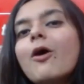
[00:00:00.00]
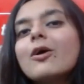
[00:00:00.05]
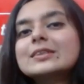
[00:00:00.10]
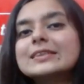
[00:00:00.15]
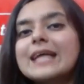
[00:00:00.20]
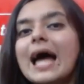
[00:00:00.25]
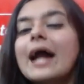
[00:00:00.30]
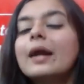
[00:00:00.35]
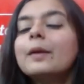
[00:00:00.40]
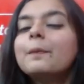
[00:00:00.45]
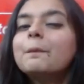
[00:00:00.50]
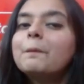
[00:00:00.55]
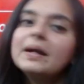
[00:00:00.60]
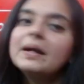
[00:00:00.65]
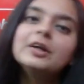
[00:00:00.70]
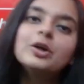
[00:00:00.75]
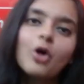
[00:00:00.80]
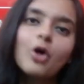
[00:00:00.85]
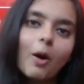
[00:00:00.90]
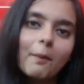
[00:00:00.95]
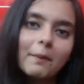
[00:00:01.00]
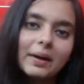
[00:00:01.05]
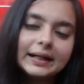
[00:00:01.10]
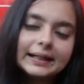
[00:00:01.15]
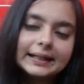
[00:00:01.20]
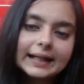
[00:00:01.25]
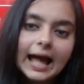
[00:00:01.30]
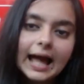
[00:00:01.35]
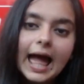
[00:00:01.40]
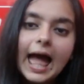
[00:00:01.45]
box and pinned
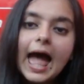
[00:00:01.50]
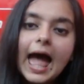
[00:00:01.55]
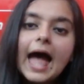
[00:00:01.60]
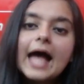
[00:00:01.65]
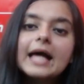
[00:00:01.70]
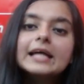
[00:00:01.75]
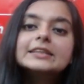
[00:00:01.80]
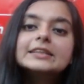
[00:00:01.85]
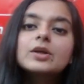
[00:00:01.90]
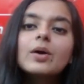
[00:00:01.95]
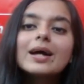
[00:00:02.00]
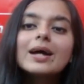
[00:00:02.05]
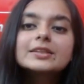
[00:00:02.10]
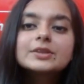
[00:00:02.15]
comment. So